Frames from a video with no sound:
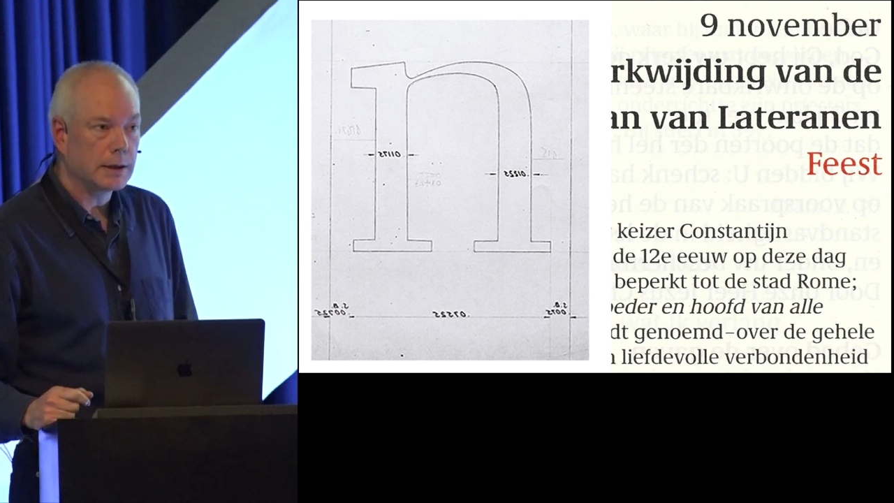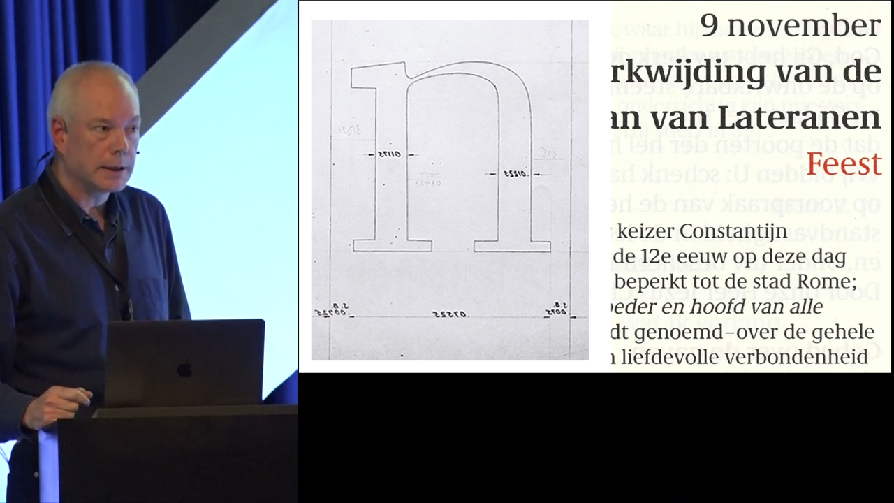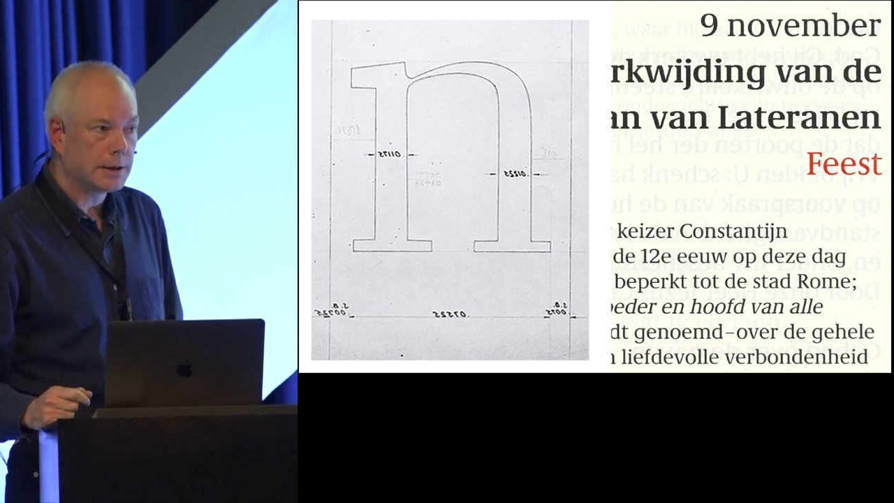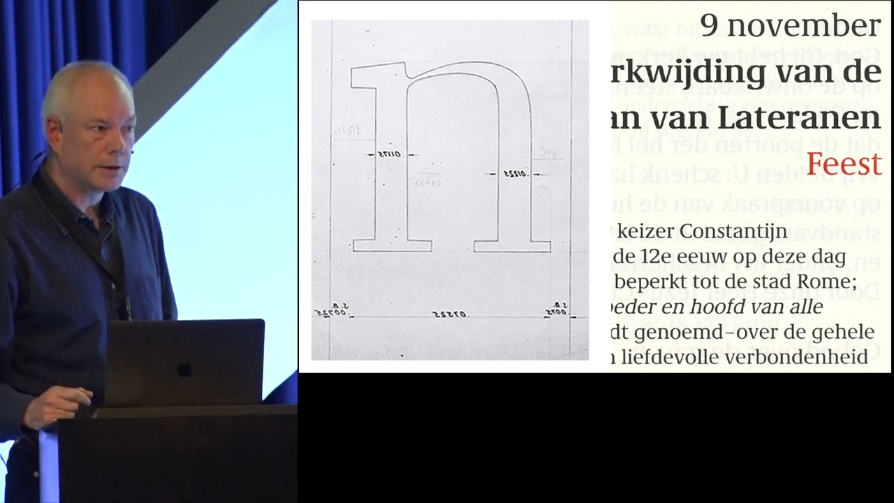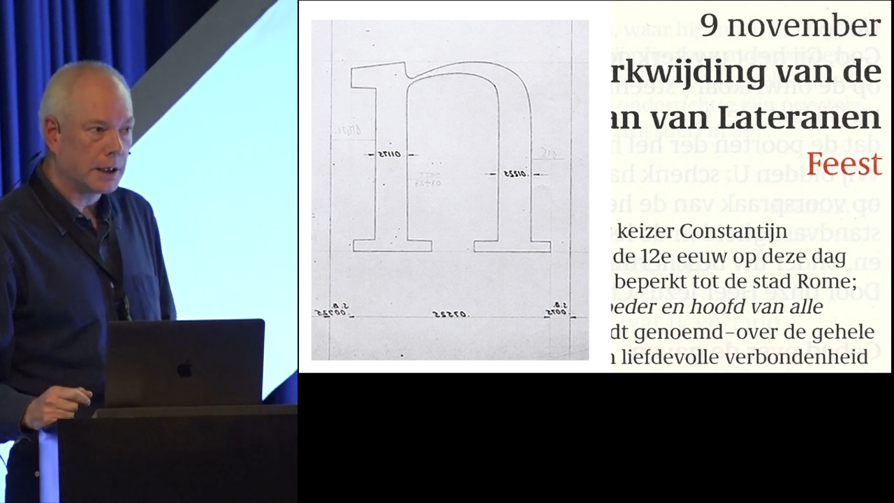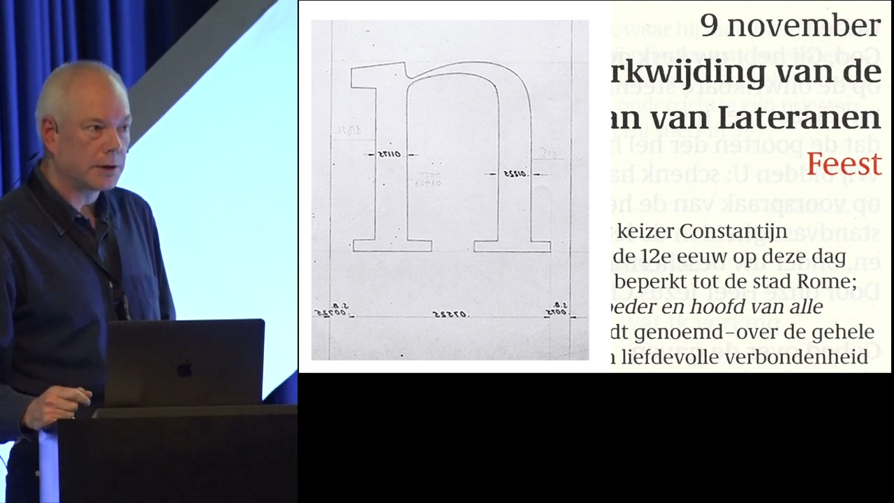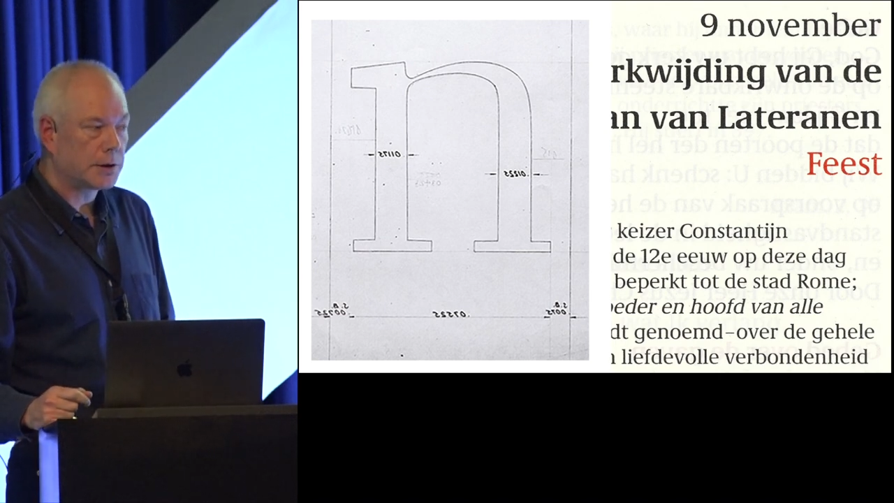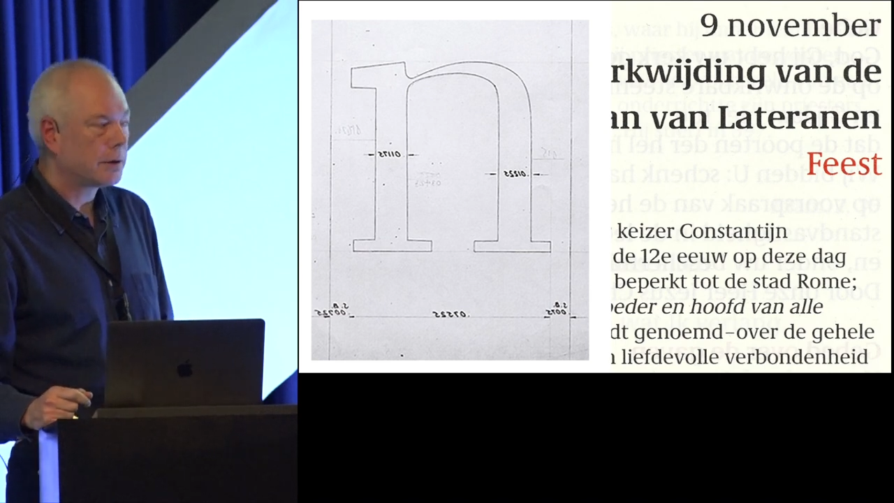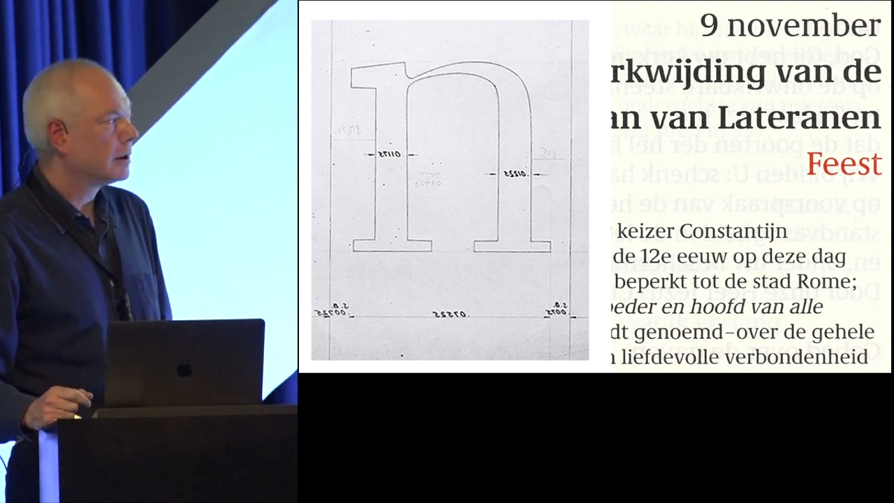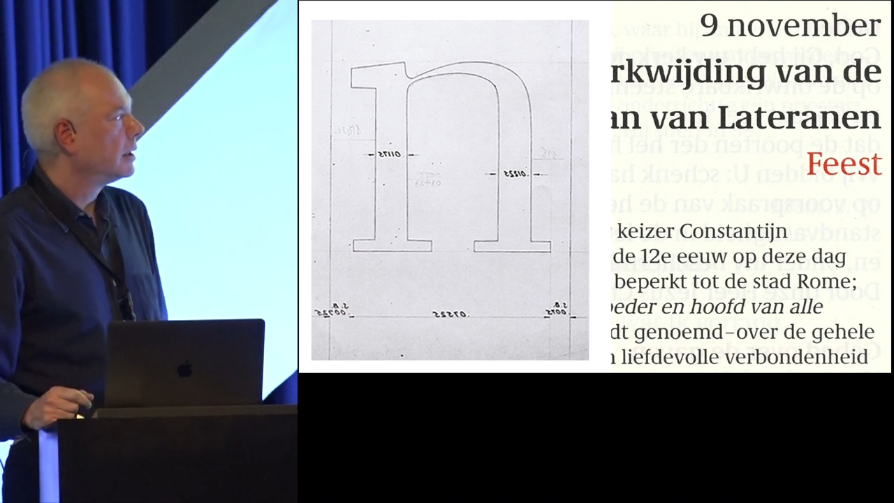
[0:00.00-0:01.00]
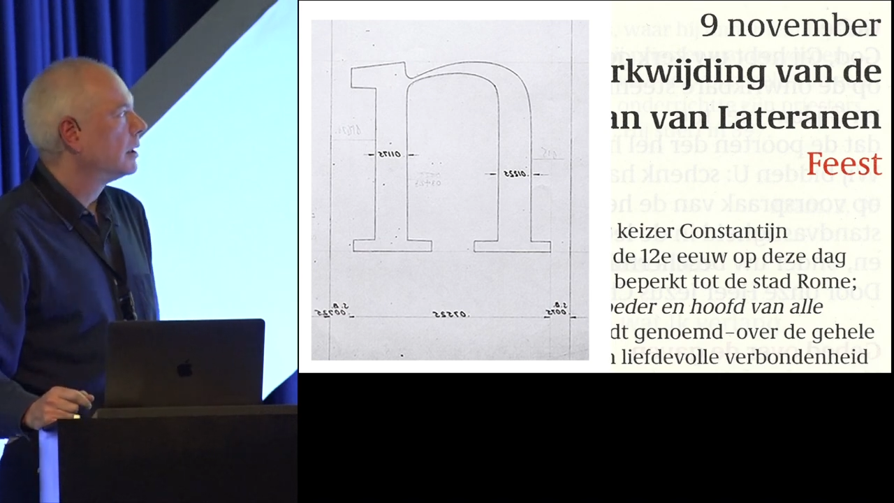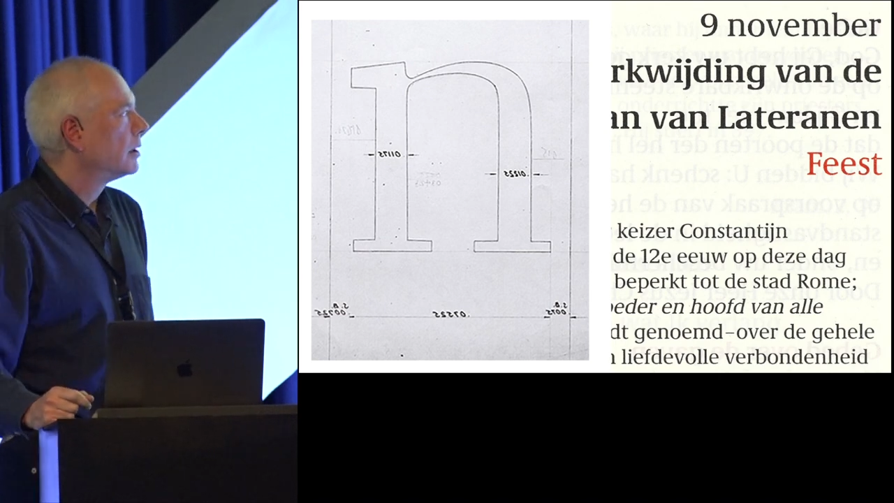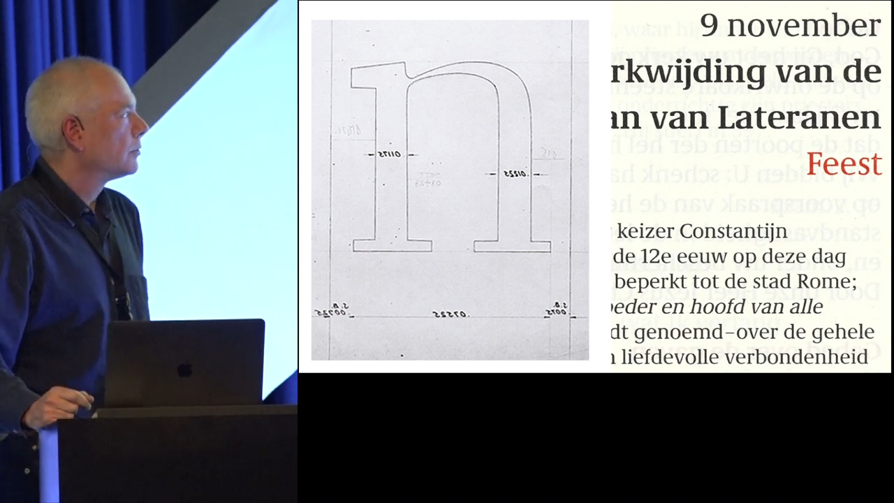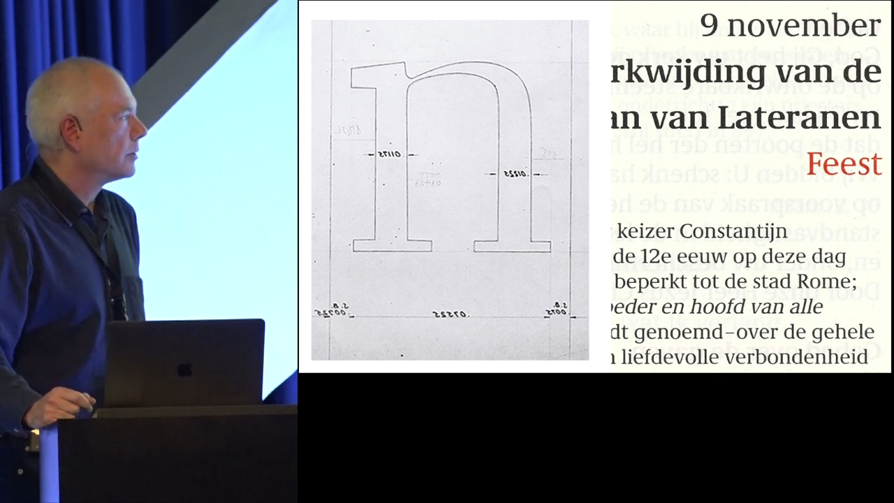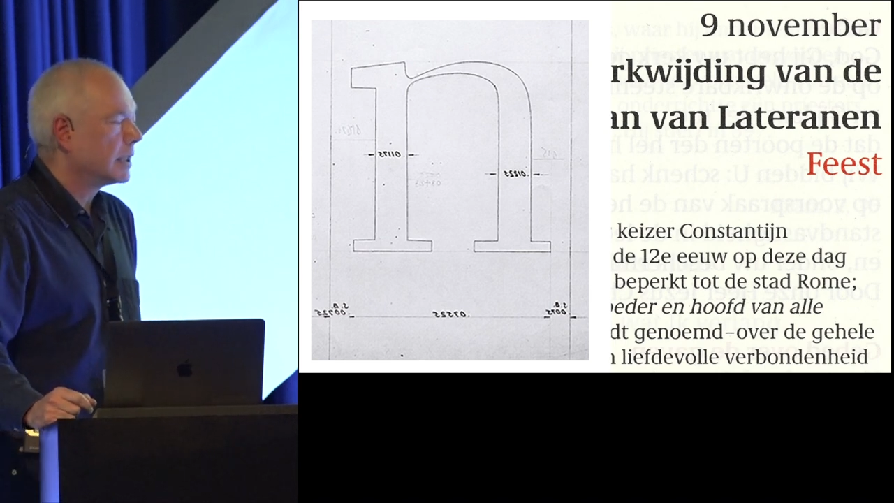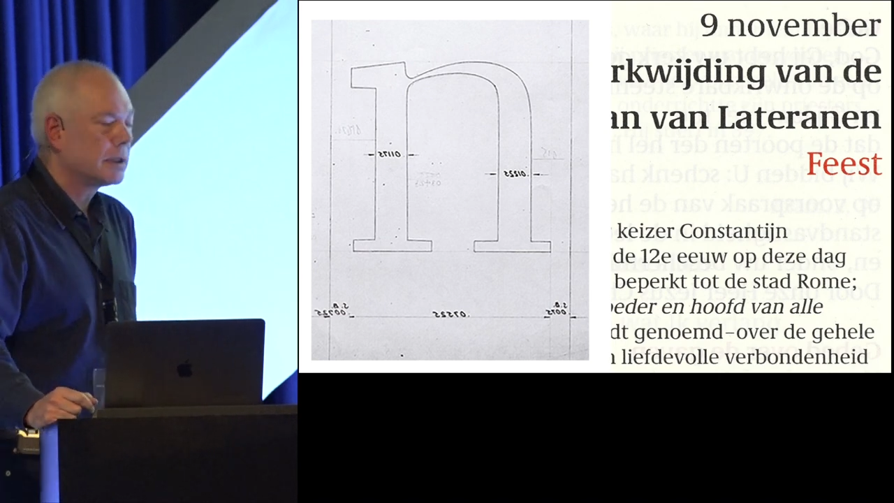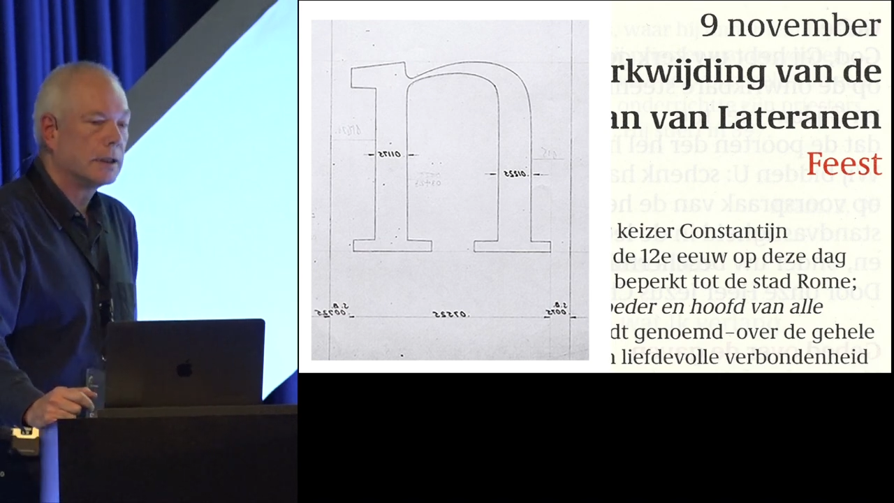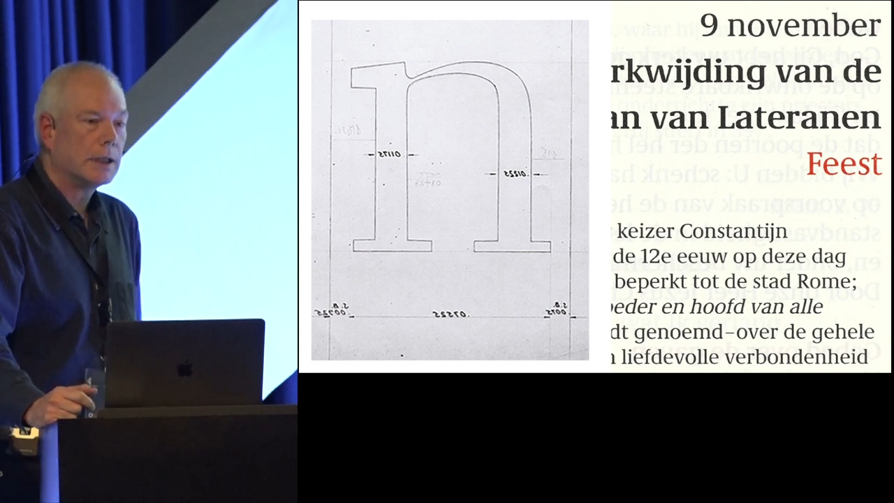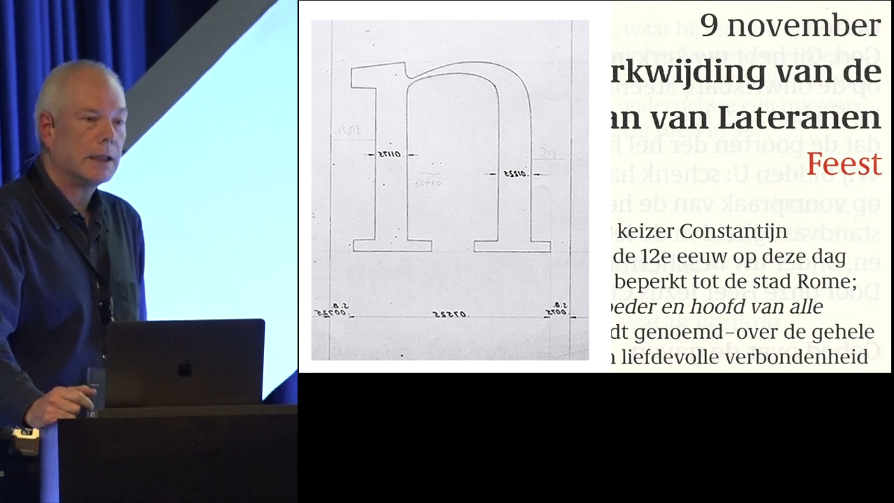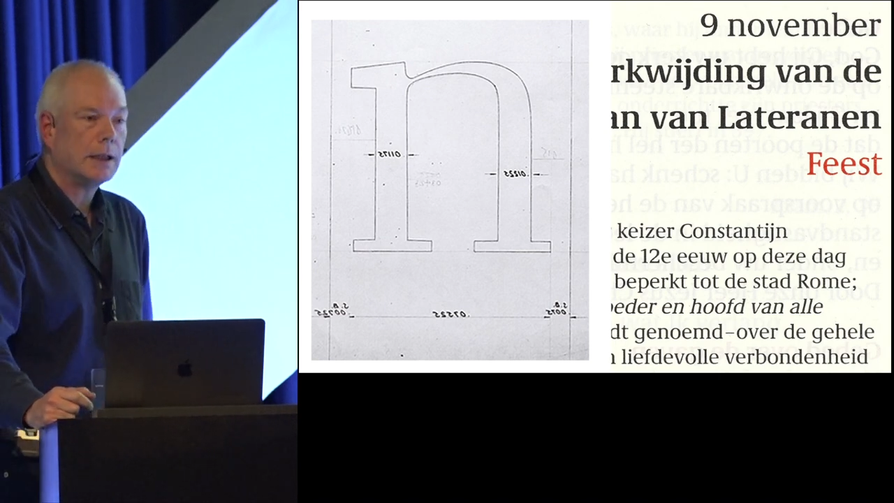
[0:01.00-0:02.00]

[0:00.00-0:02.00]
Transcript: this Dutch tradition.